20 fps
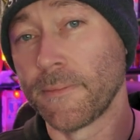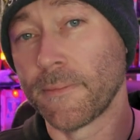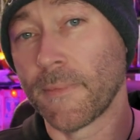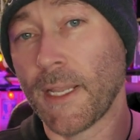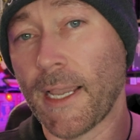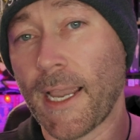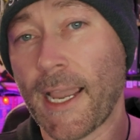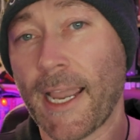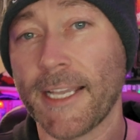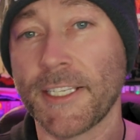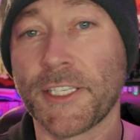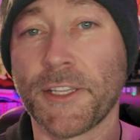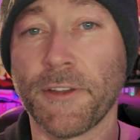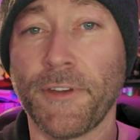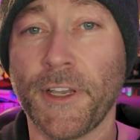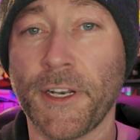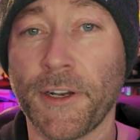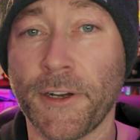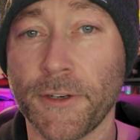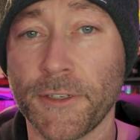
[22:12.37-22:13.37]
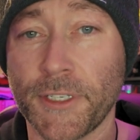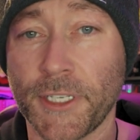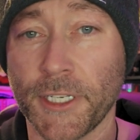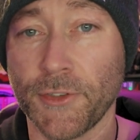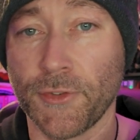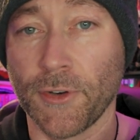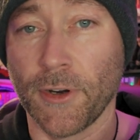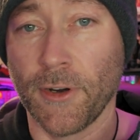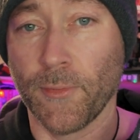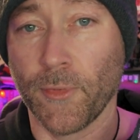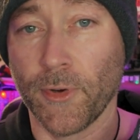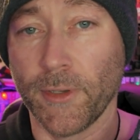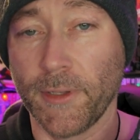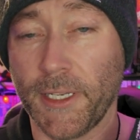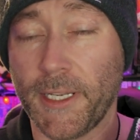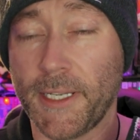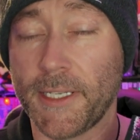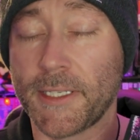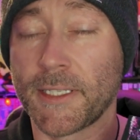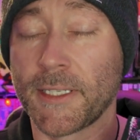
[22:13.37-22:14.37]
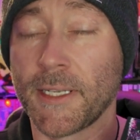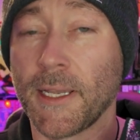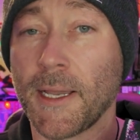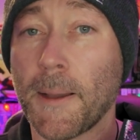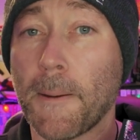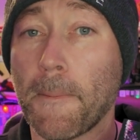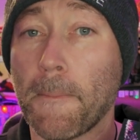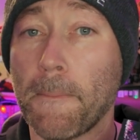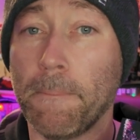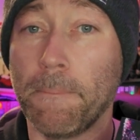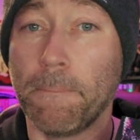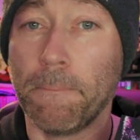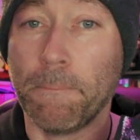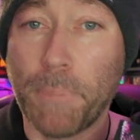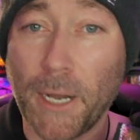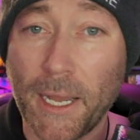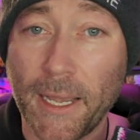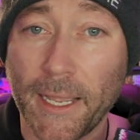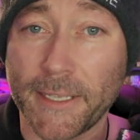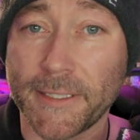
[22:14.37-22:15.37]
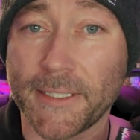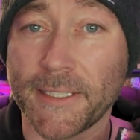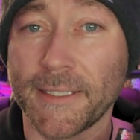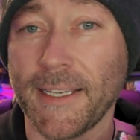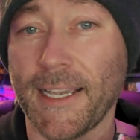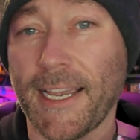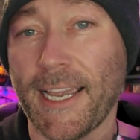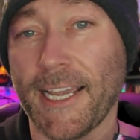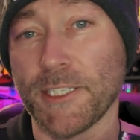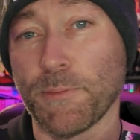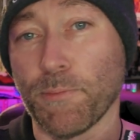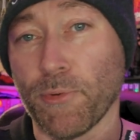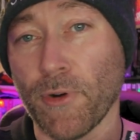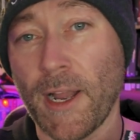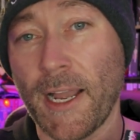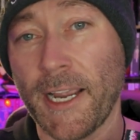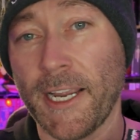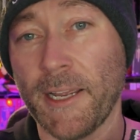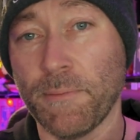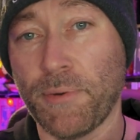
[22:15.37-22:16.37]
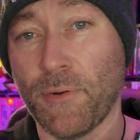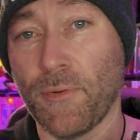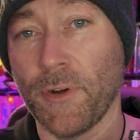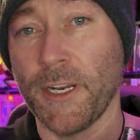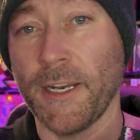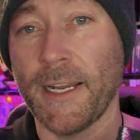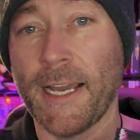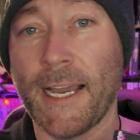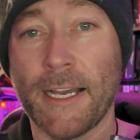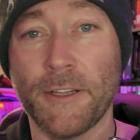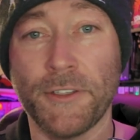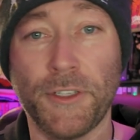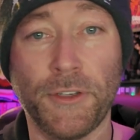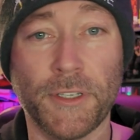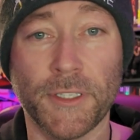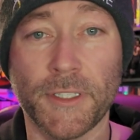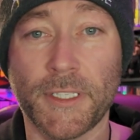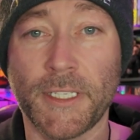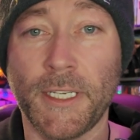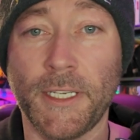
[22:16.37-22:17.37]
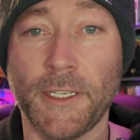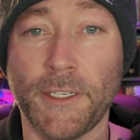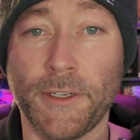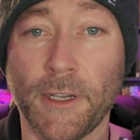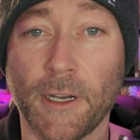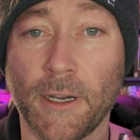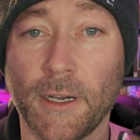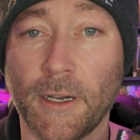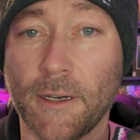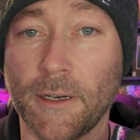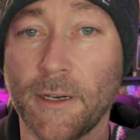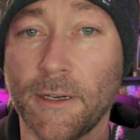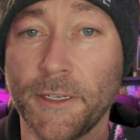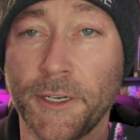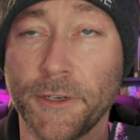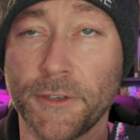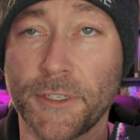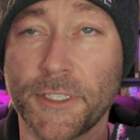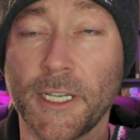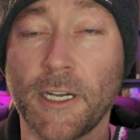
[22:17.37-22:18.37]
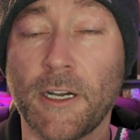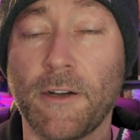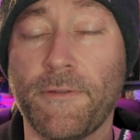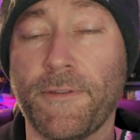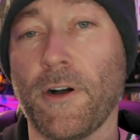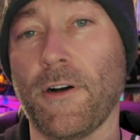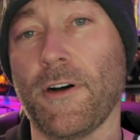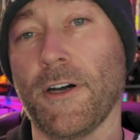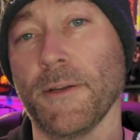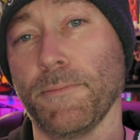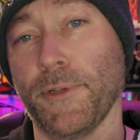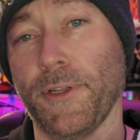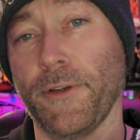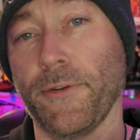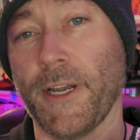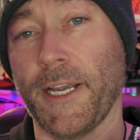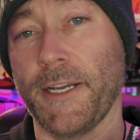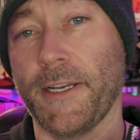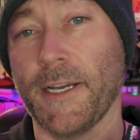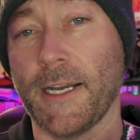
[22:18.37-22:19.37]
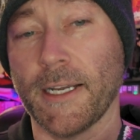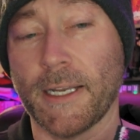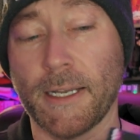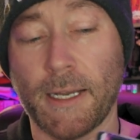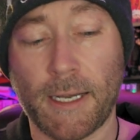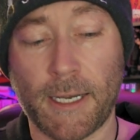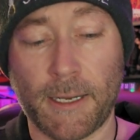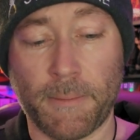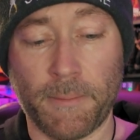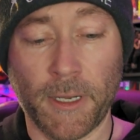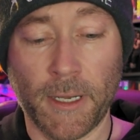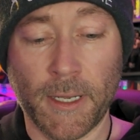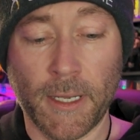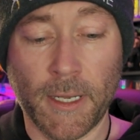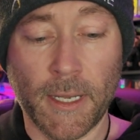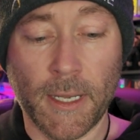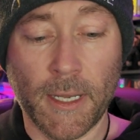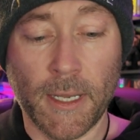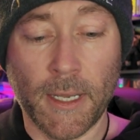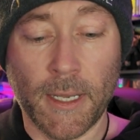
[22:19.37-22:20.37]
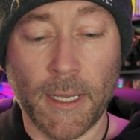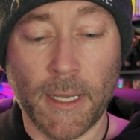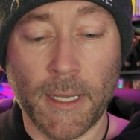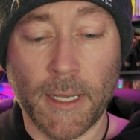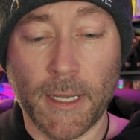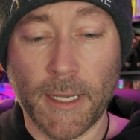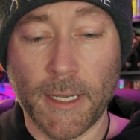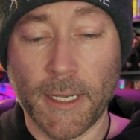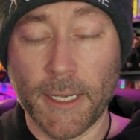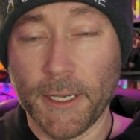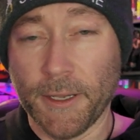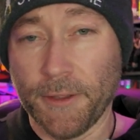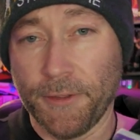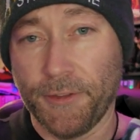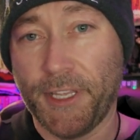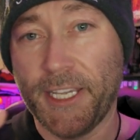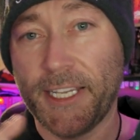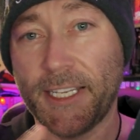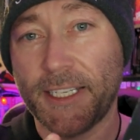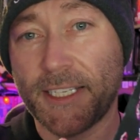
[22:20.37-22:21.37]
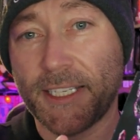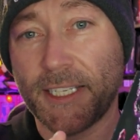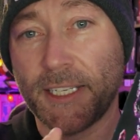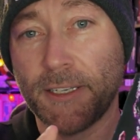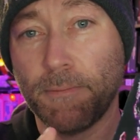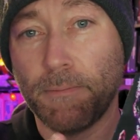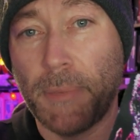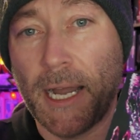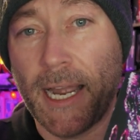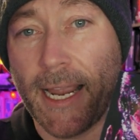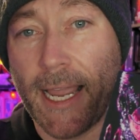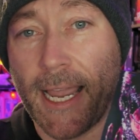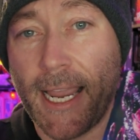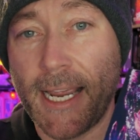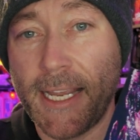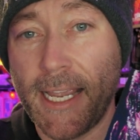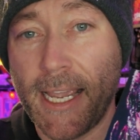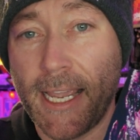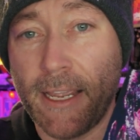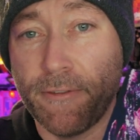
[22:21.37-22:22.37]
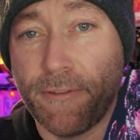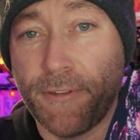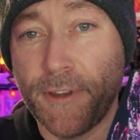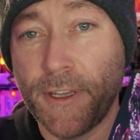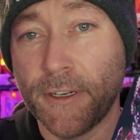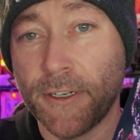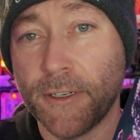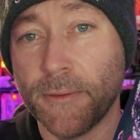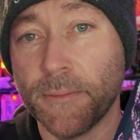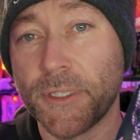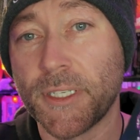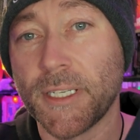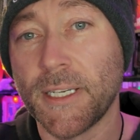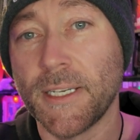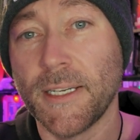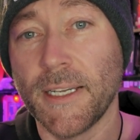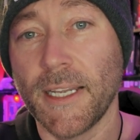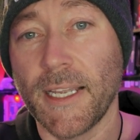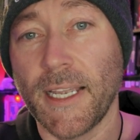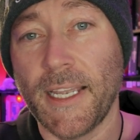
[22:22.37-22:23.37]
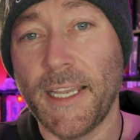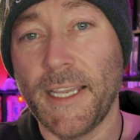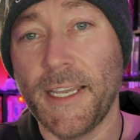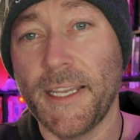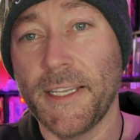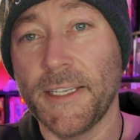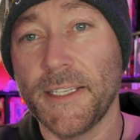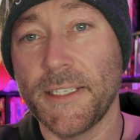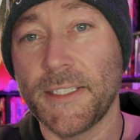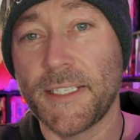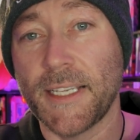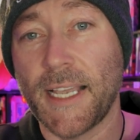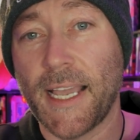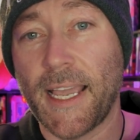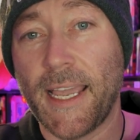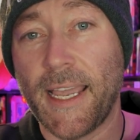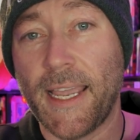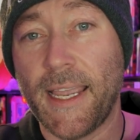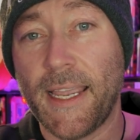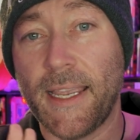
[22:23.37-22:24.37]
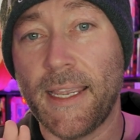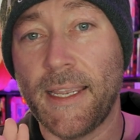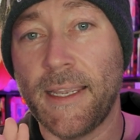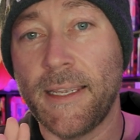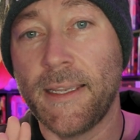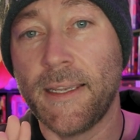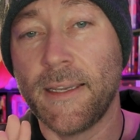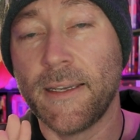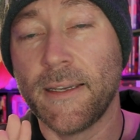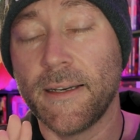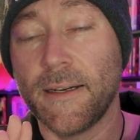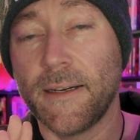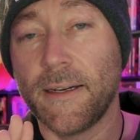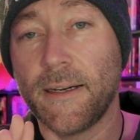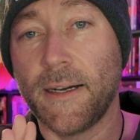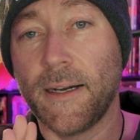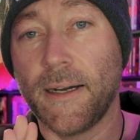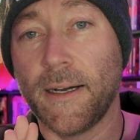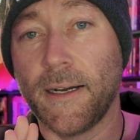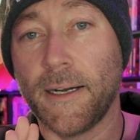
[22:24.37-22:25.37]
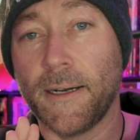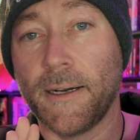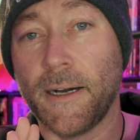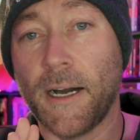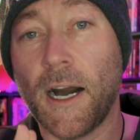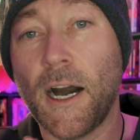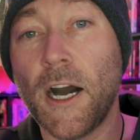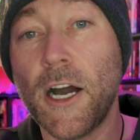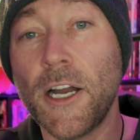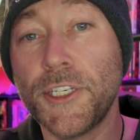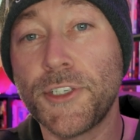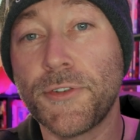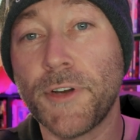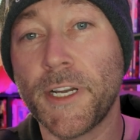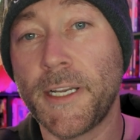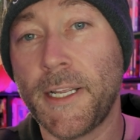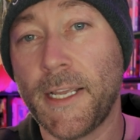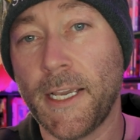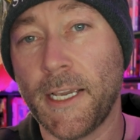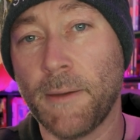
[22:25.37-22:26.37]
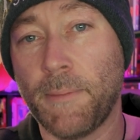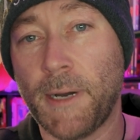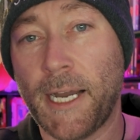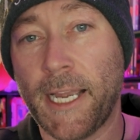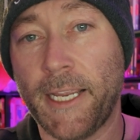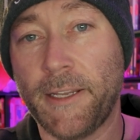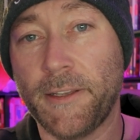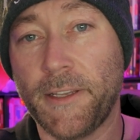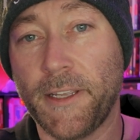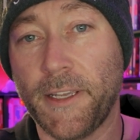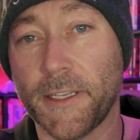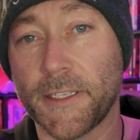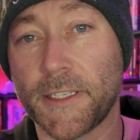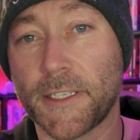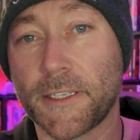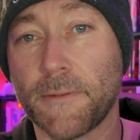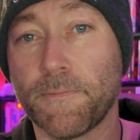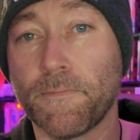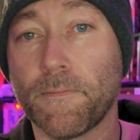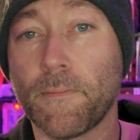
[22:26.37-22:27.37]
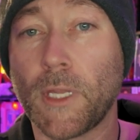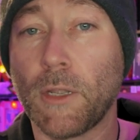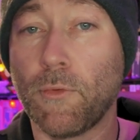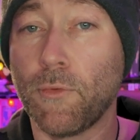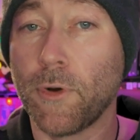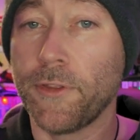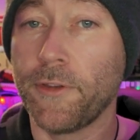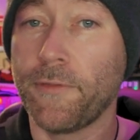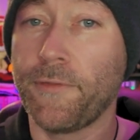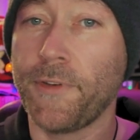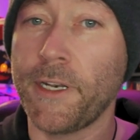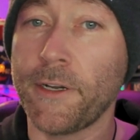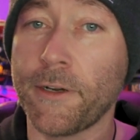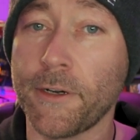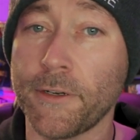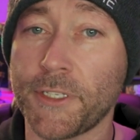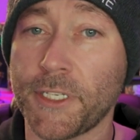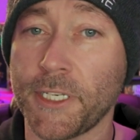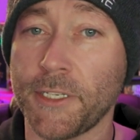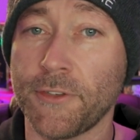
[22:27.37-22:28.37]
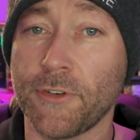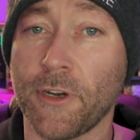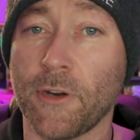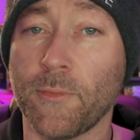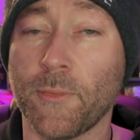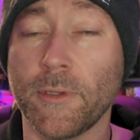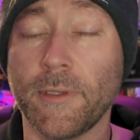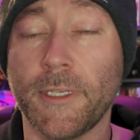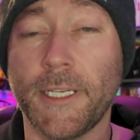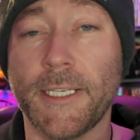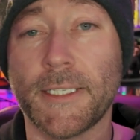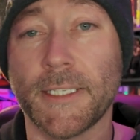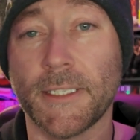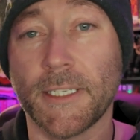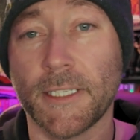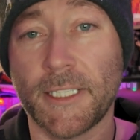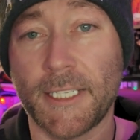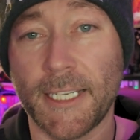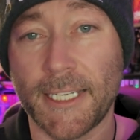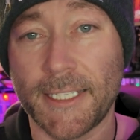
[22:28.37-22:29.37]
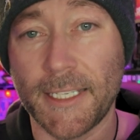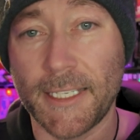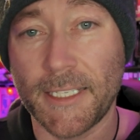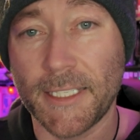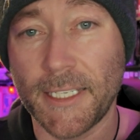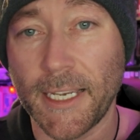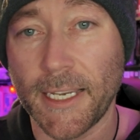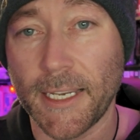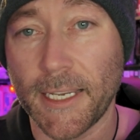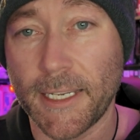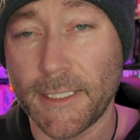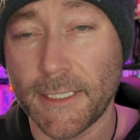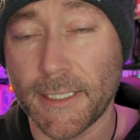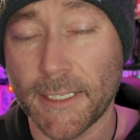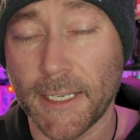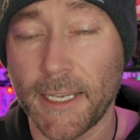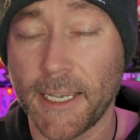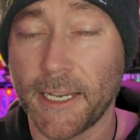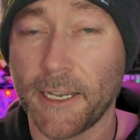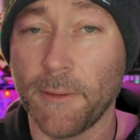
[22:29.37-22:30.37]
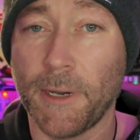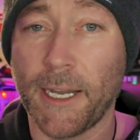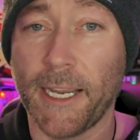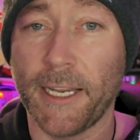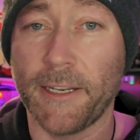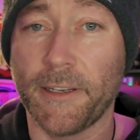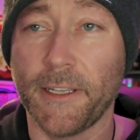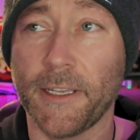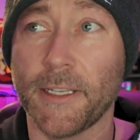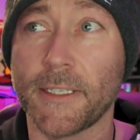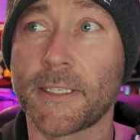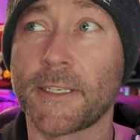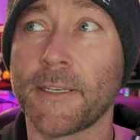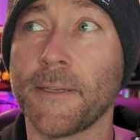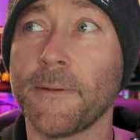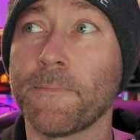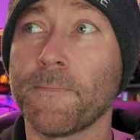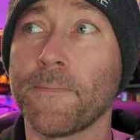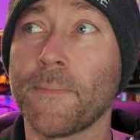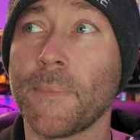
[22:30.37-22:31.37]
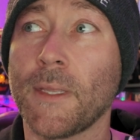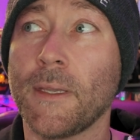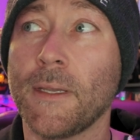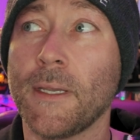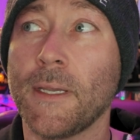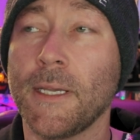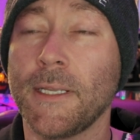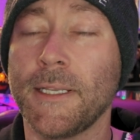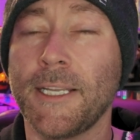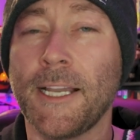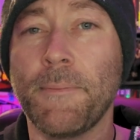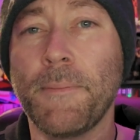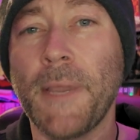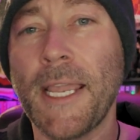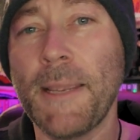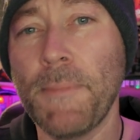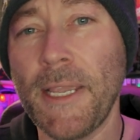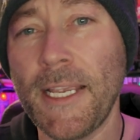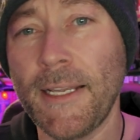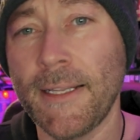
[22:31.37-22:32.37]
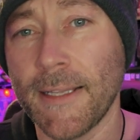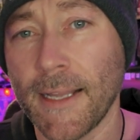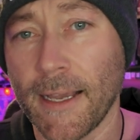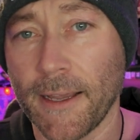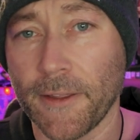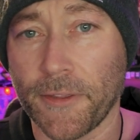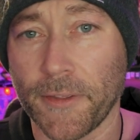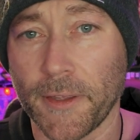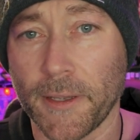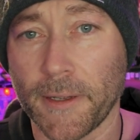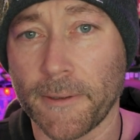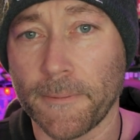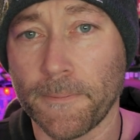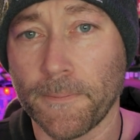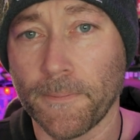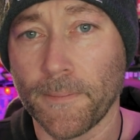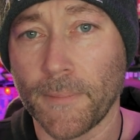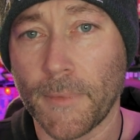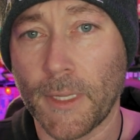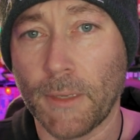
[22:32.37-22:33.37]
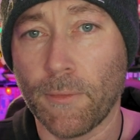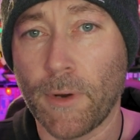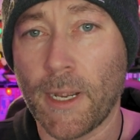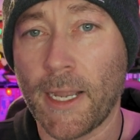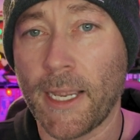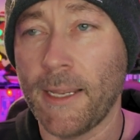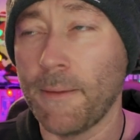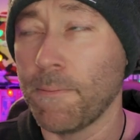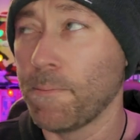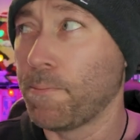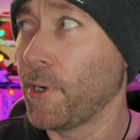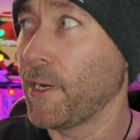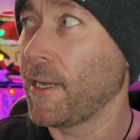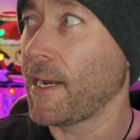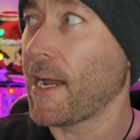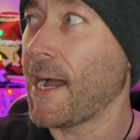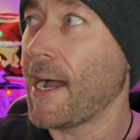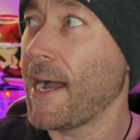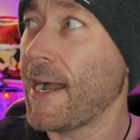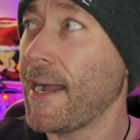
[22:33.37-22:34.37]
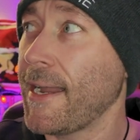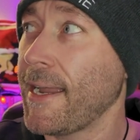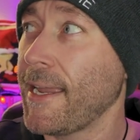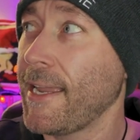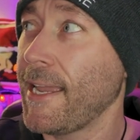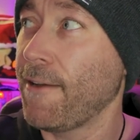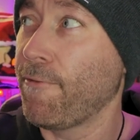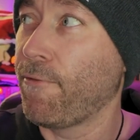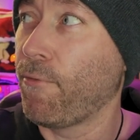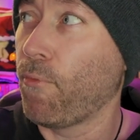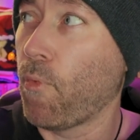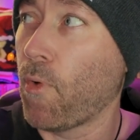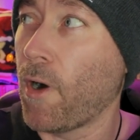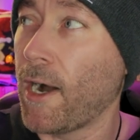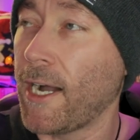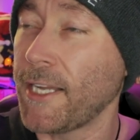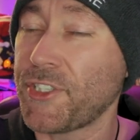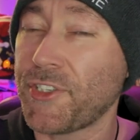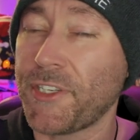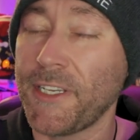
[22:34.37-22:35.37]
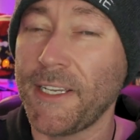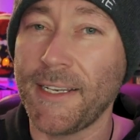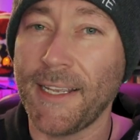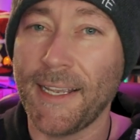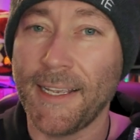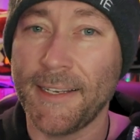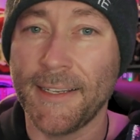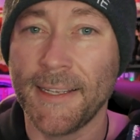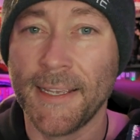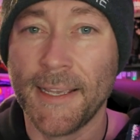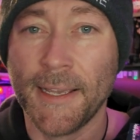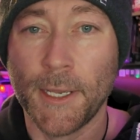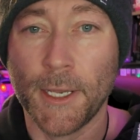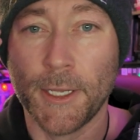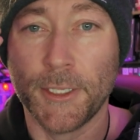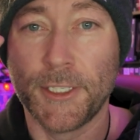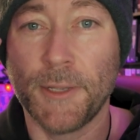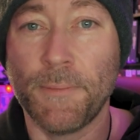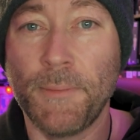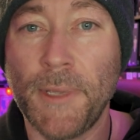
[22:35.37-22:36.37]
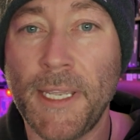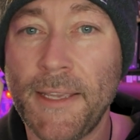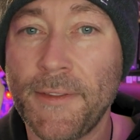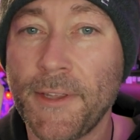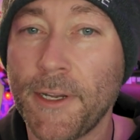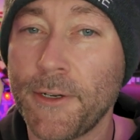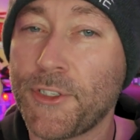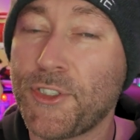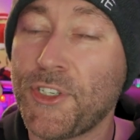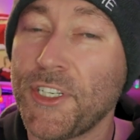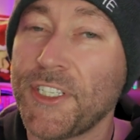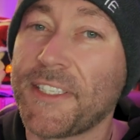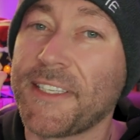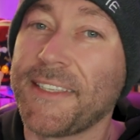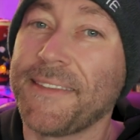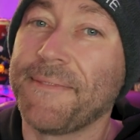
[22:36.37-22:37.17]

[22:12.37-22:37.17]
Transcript: as the Vinegar Syndrome release, but as Brian pointed out, and you can see yourself on Blu-ray.com, this by 88 Films is a 100 gigabyte disc, where the Vinegar Syndrome release is a 66 gigabyte disc. Now, it may mean nothing, right? But I have watched it, and to me, there's just